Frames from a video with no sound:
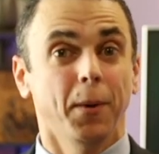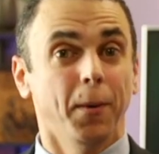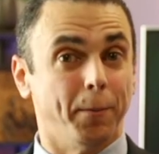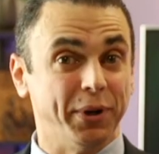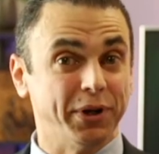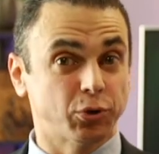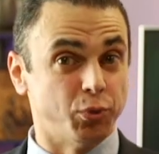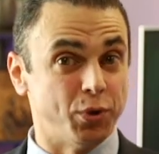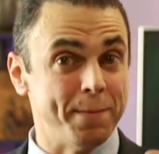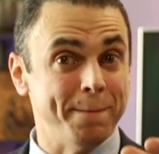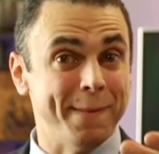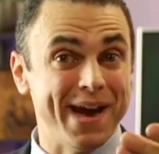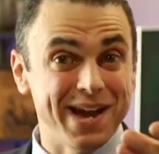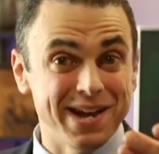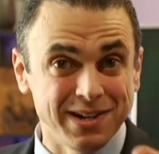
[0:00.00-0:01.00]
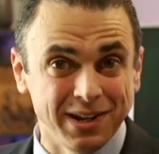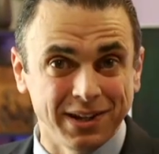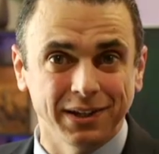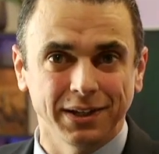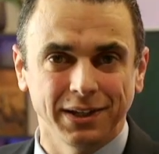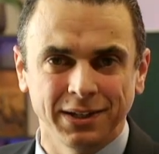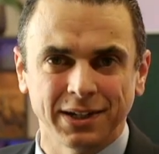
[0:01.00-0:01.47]
but
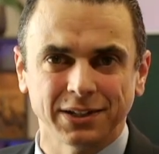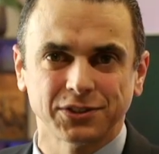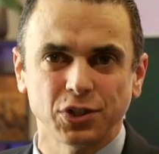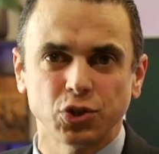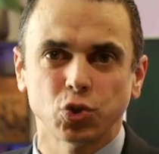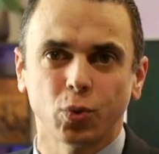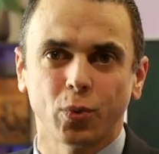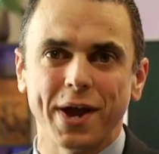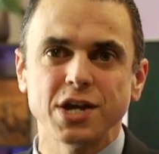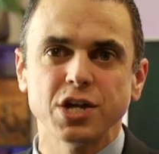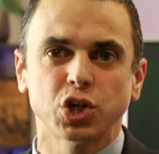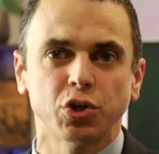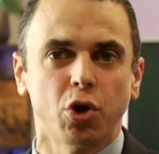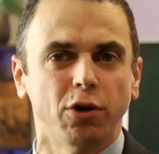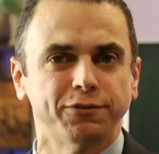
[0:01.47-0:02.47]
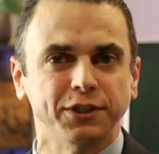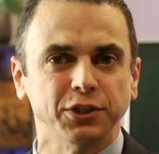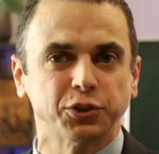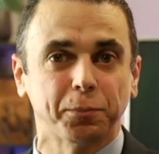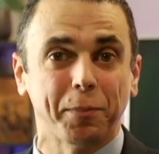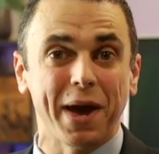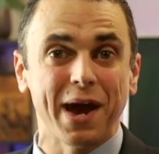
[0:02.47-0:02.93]
remaining in a situation of
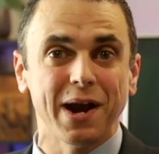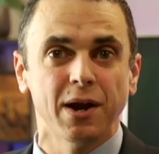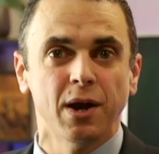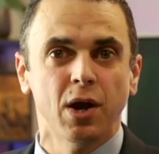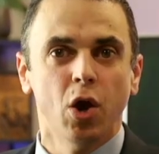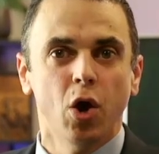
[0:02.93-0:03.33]
despair,